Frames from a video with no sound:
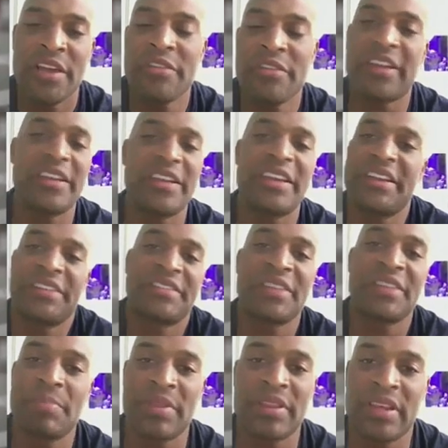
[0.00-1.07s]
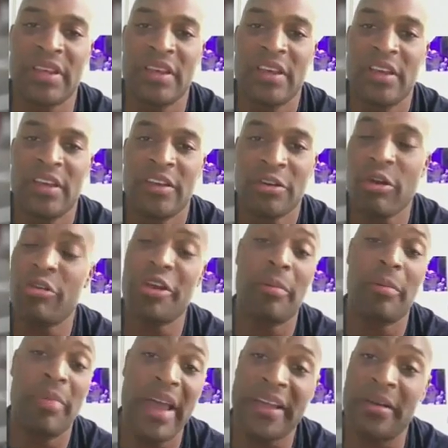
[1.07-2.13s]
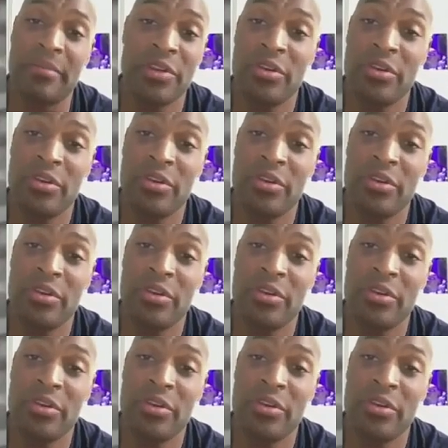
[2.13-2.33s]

You're not going to get any sympathy. You're Odell Beckham.